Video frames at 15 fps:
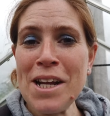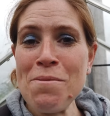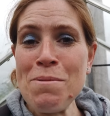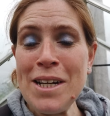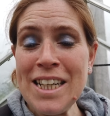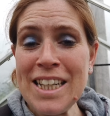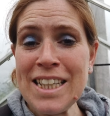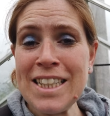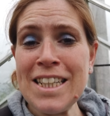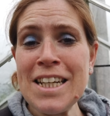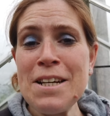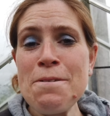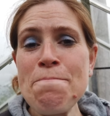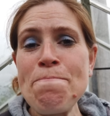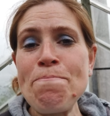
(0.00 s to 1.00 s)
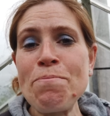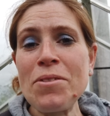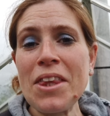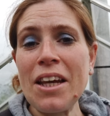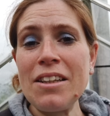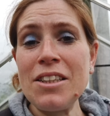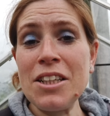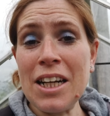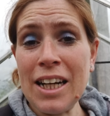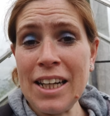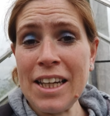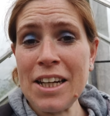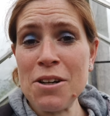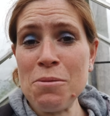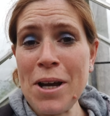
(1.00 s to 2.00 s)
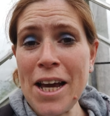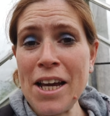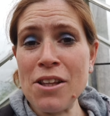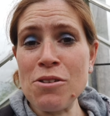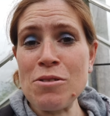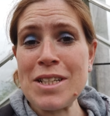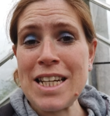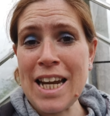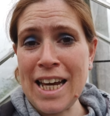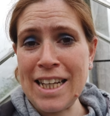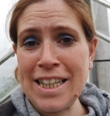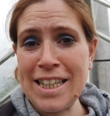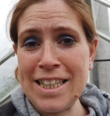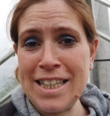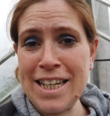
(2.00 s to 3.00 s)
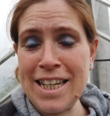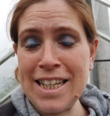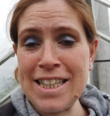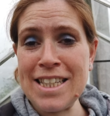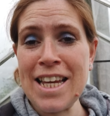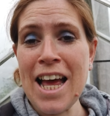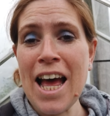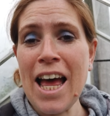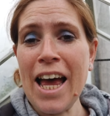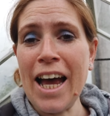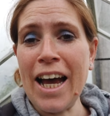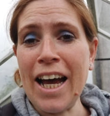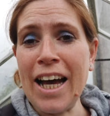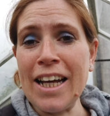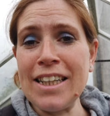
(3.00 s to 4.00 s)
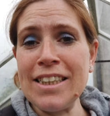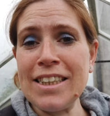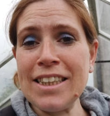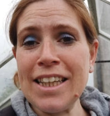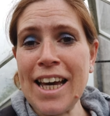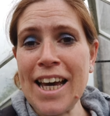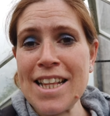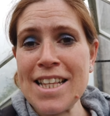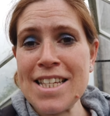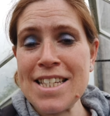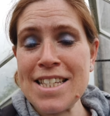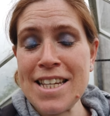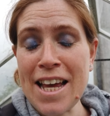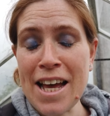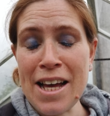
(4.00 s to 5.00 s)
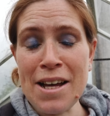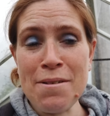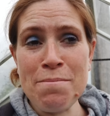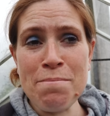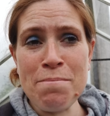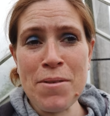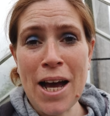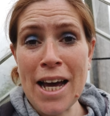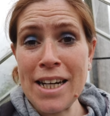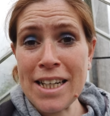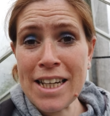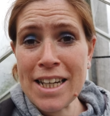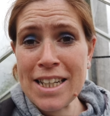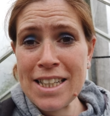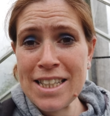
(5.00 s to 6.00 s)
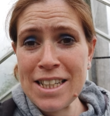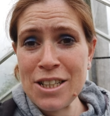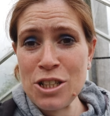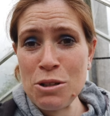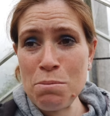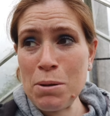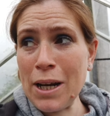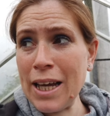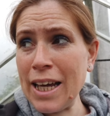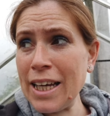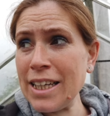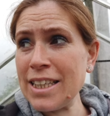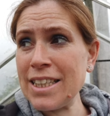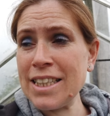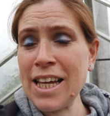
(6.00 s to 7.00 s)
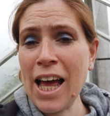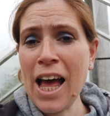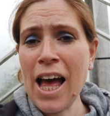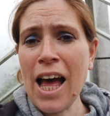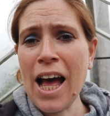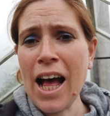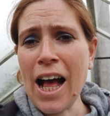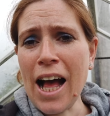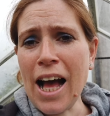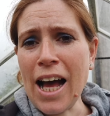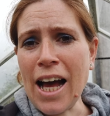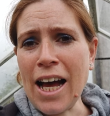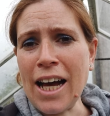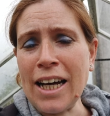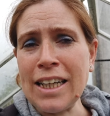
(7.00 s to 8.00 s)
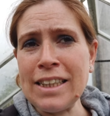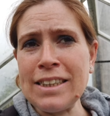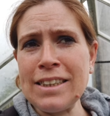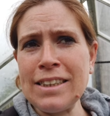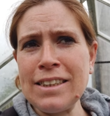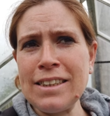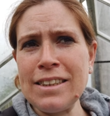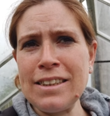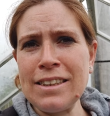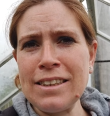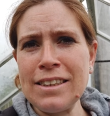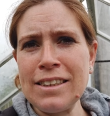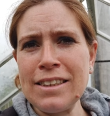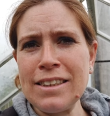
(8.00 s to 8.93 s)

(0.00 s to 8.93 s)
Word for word: very pleased to clear away those lettuces and get some onions into place and